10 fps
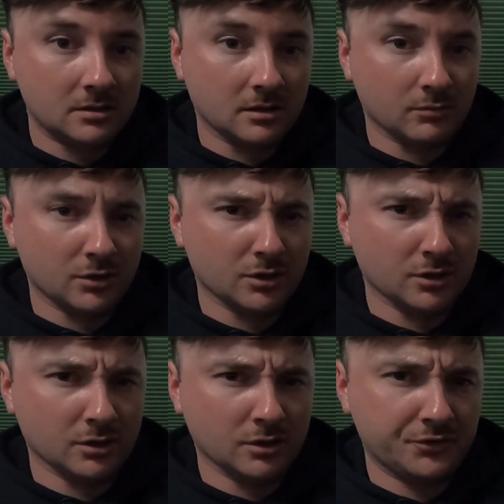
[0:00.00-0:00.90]

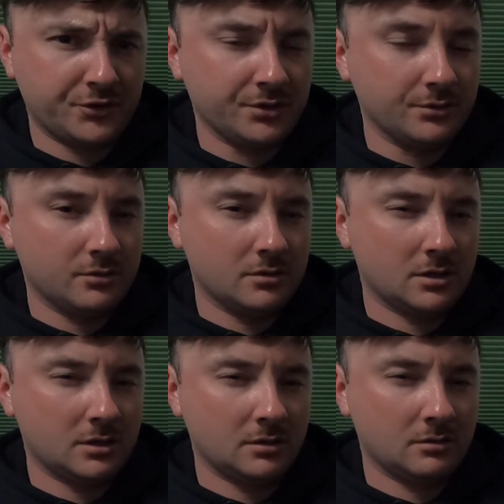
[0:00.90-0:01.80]
number 2,
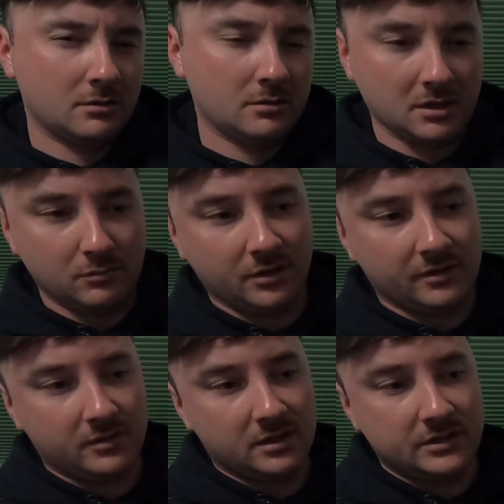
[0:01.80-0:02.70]
I
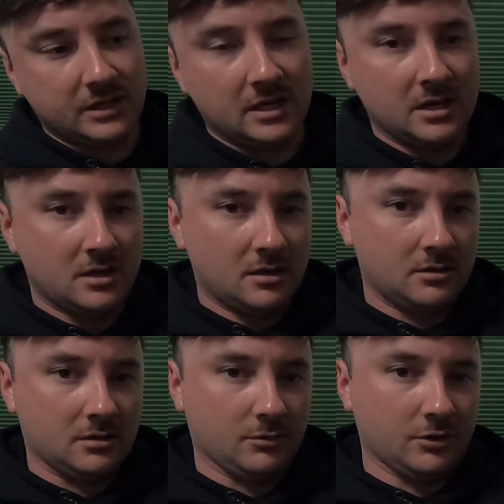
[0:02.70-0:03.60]
believe it is,
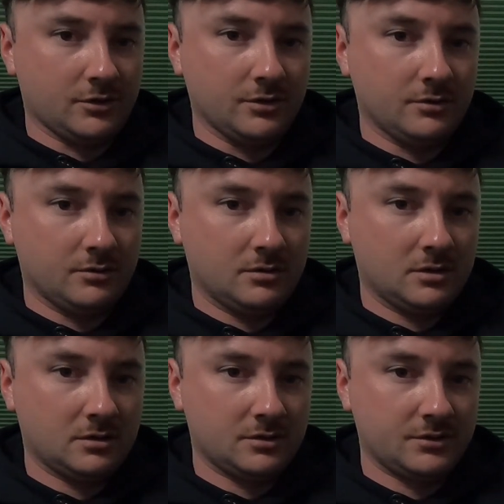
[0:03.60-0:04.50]
number 2
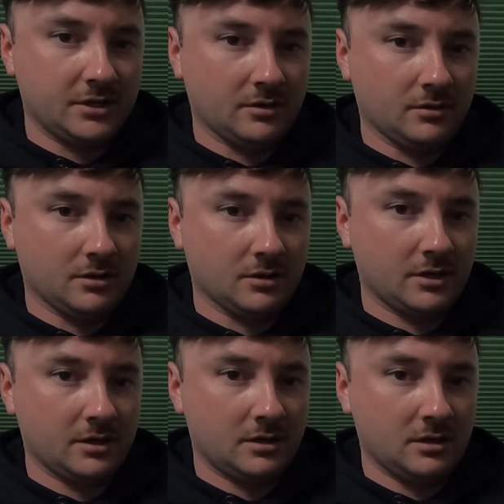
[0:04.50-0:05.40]
single
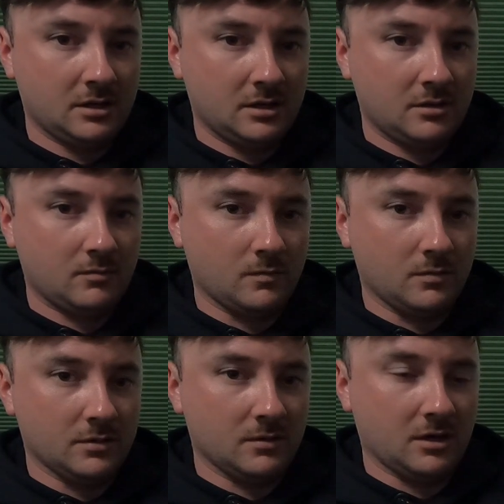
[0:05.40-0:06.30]
hook.
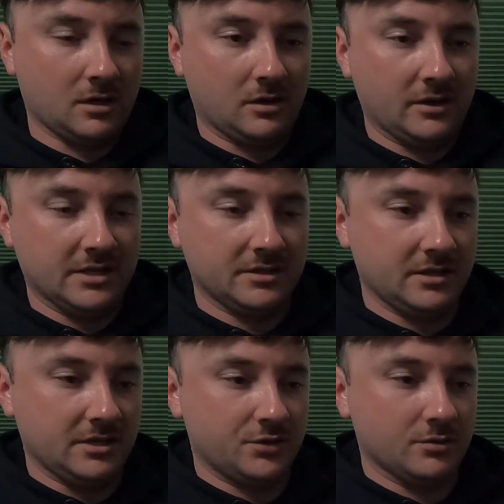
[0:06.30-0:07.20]
It's
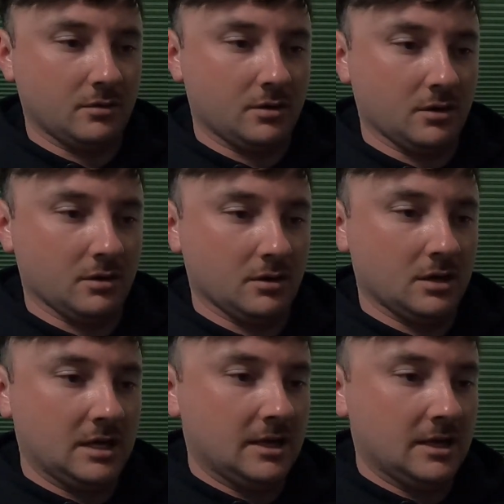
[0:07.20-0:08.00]
the Trokar